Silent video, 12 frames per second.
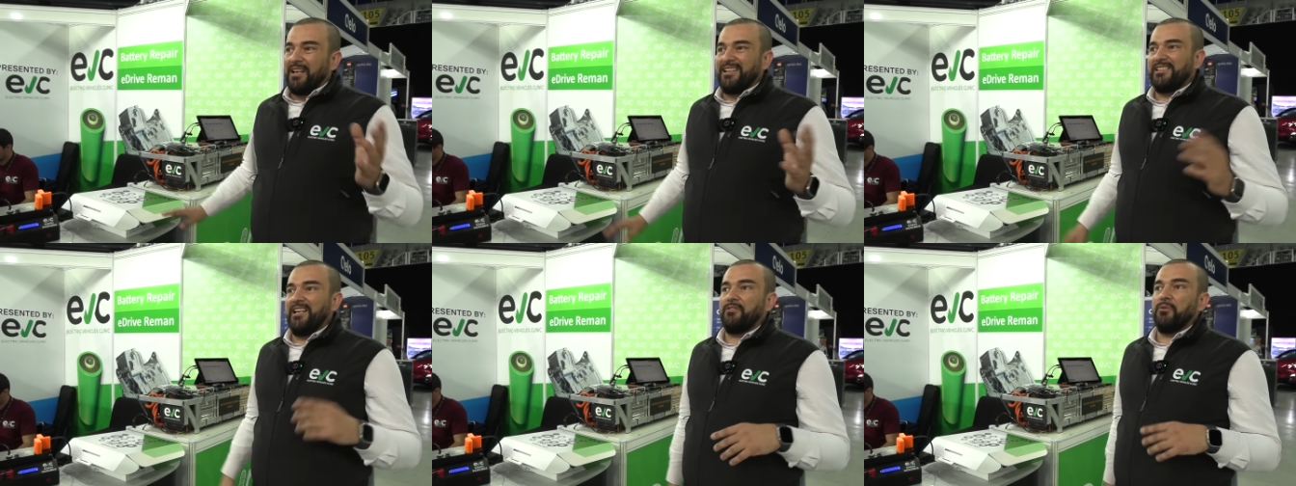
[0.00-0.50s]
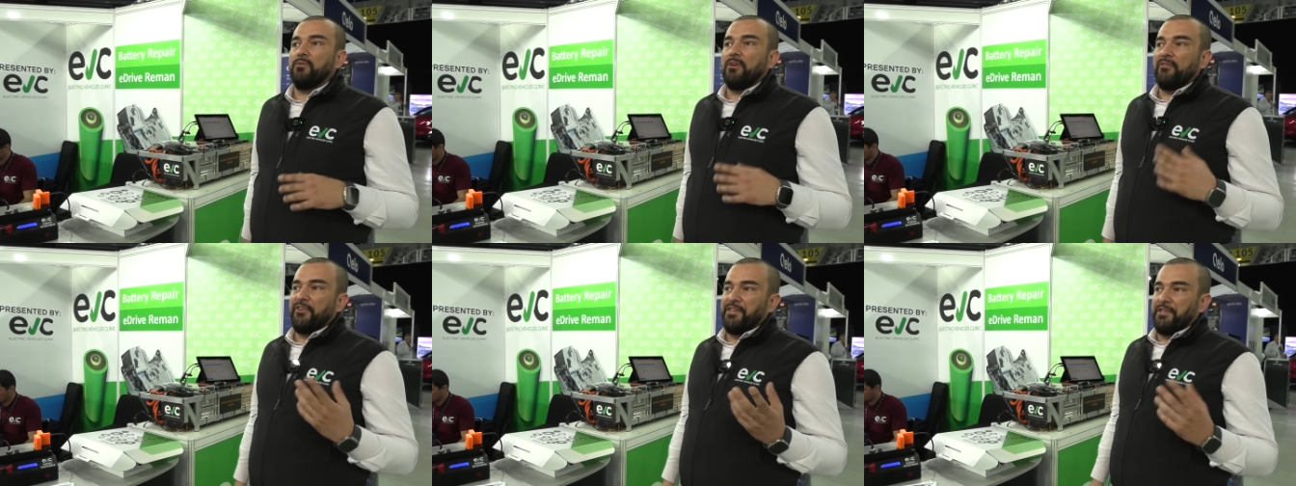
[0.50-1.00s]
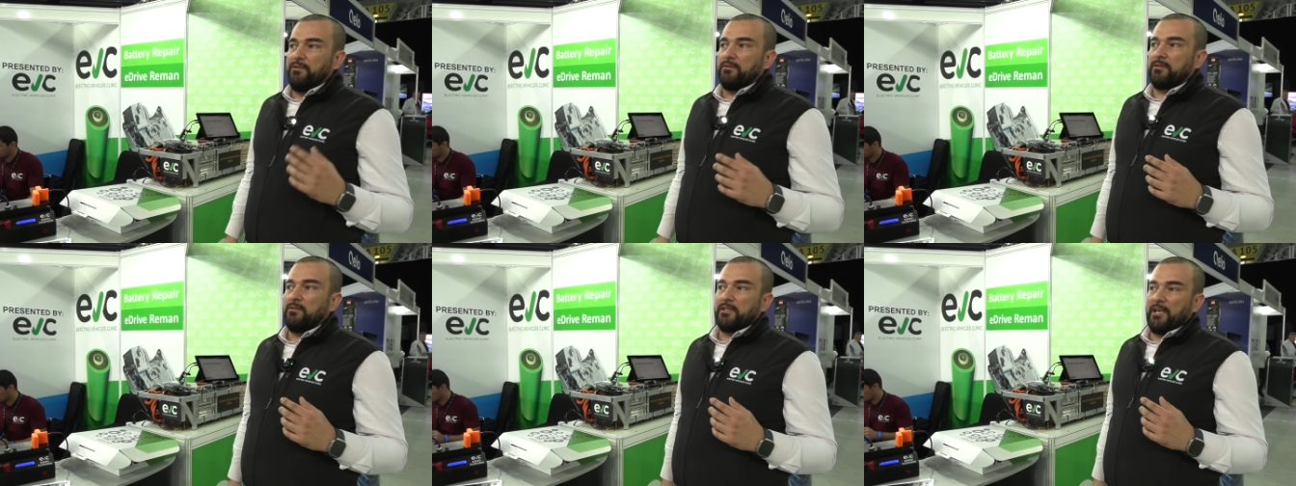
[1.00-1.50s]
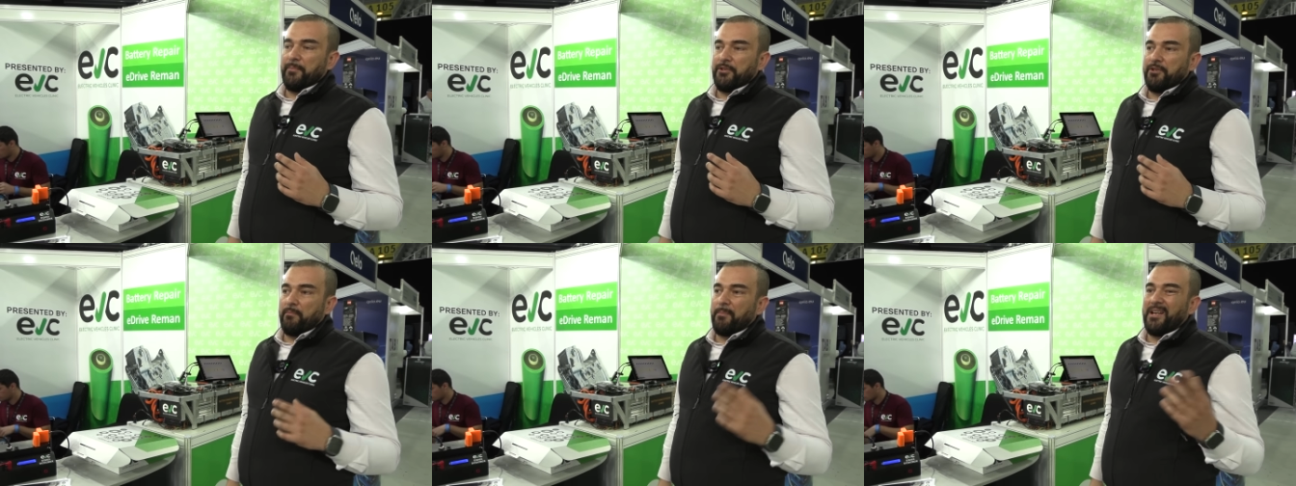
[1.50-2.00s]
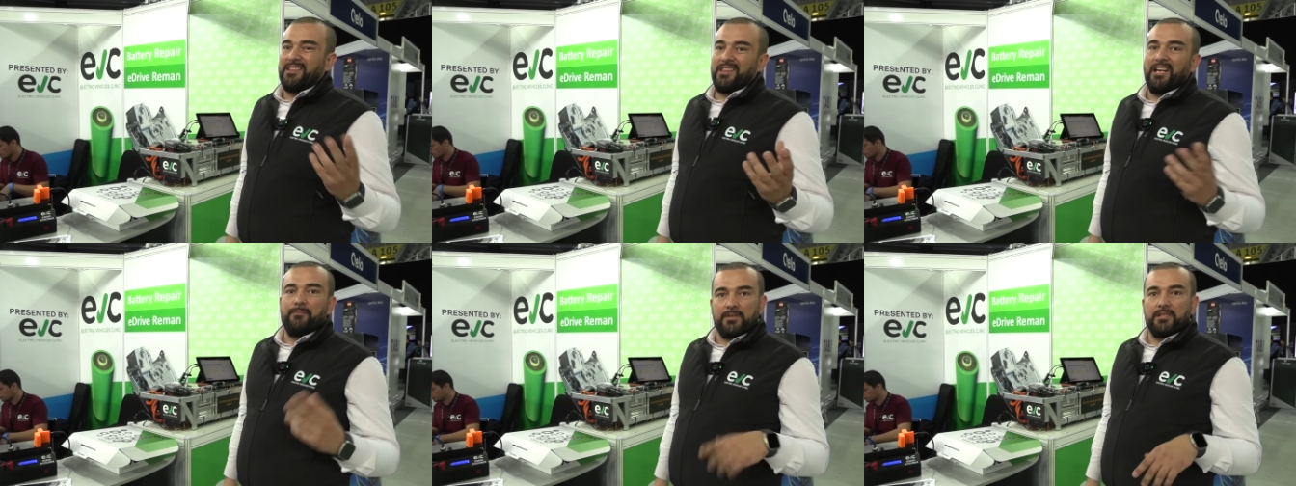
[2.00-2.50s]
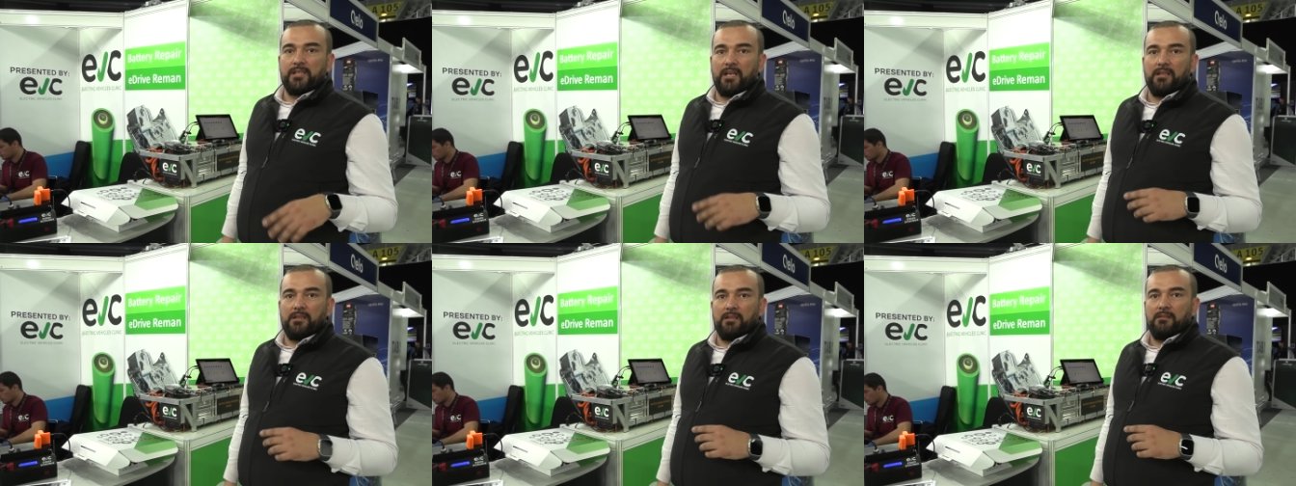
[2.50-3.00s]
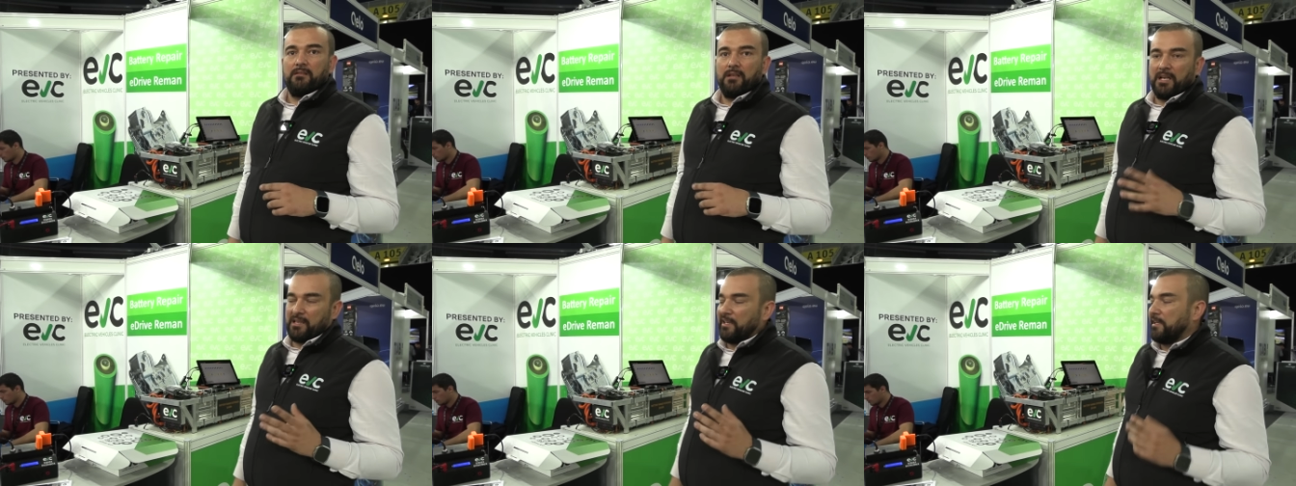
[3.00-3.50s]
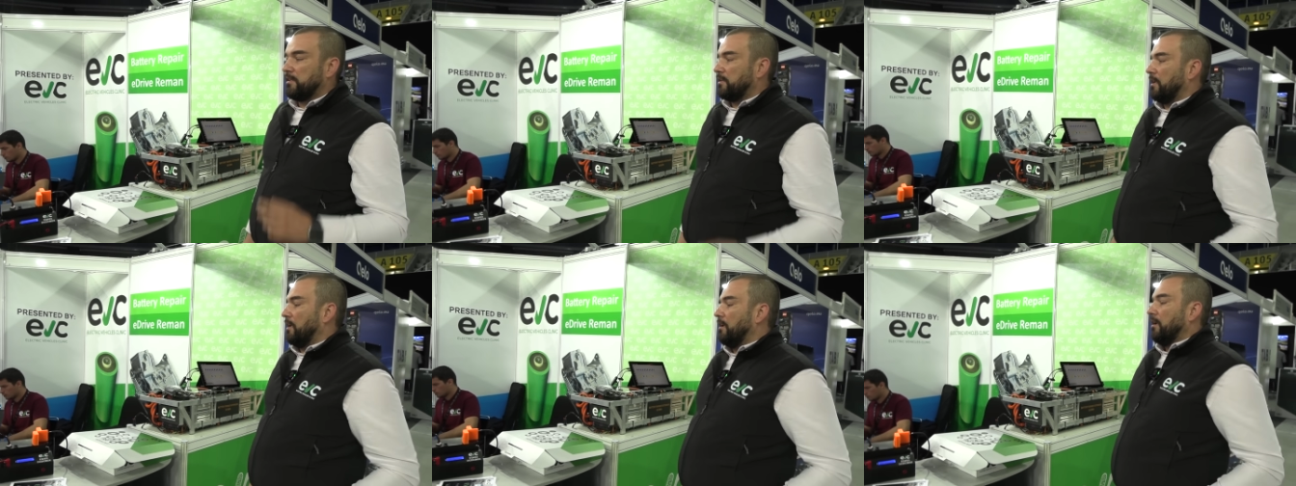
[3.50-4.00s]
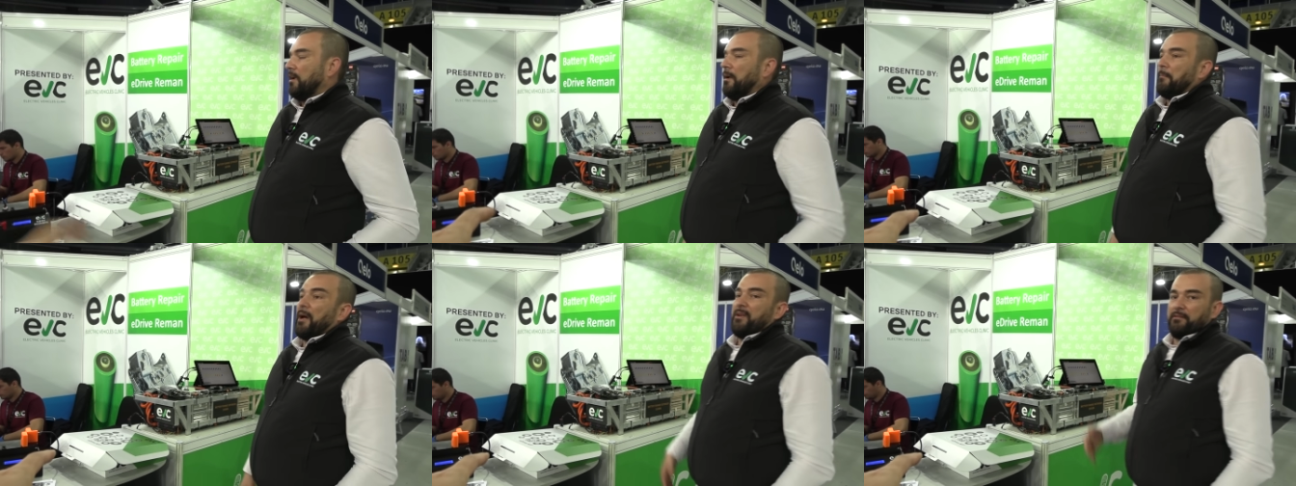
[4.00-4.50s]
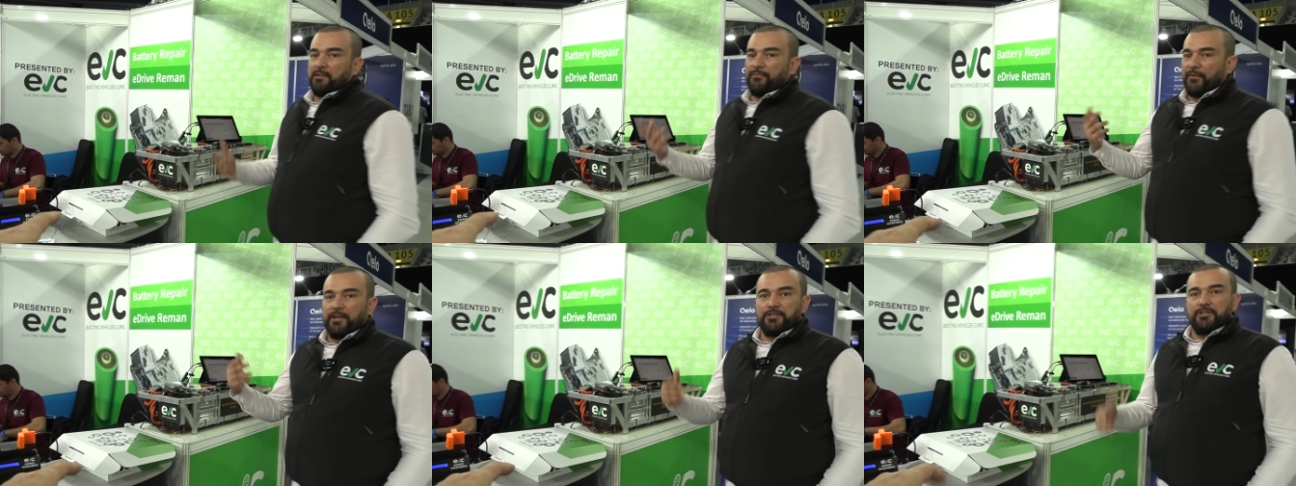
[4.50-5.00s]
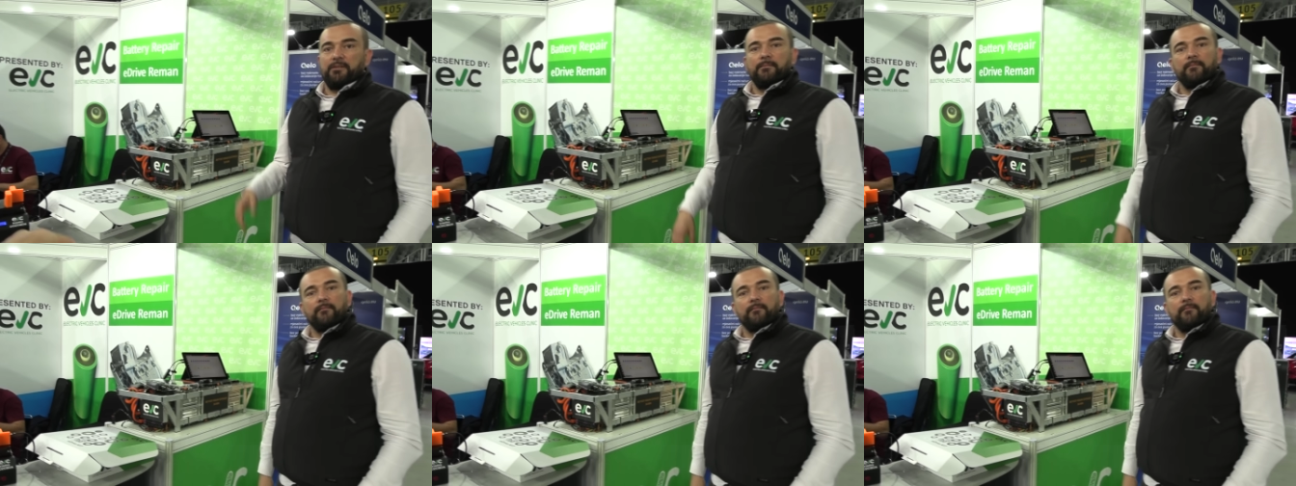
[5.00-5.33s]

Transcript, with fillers: let's say, to reduce consumption by 10% at least, yeah. I mean, the friction.